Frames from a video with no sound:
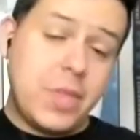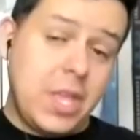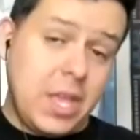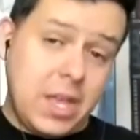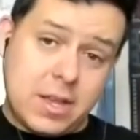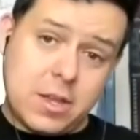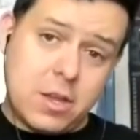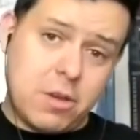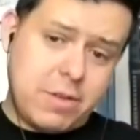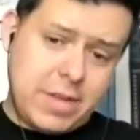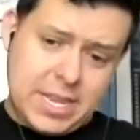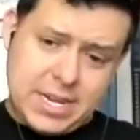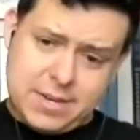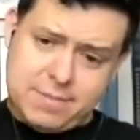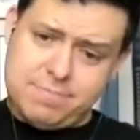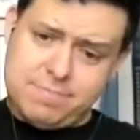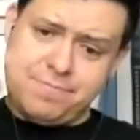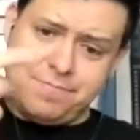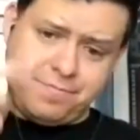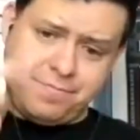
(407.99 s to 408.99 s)
Yeah, go get
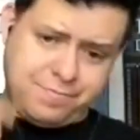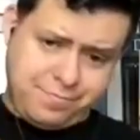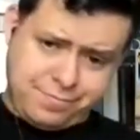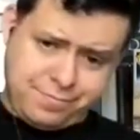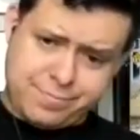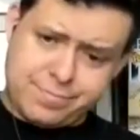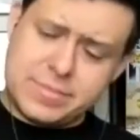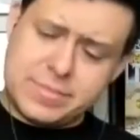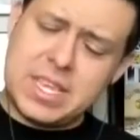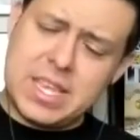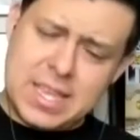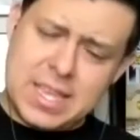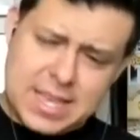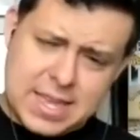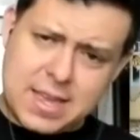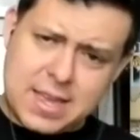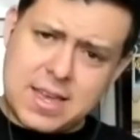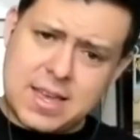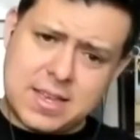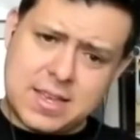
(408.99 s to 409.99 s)
him. Go down there and confront
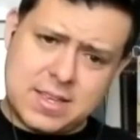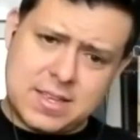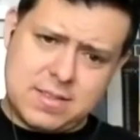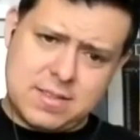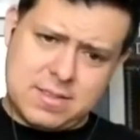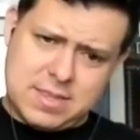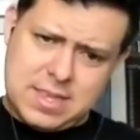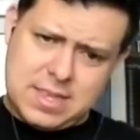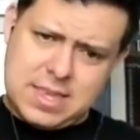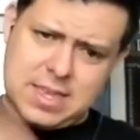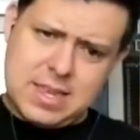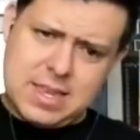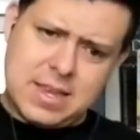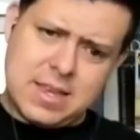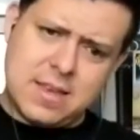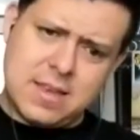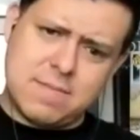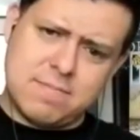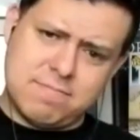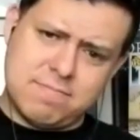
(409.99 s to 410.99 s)
yeah. him, big man.
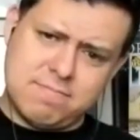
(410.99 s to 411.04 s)
Yeah.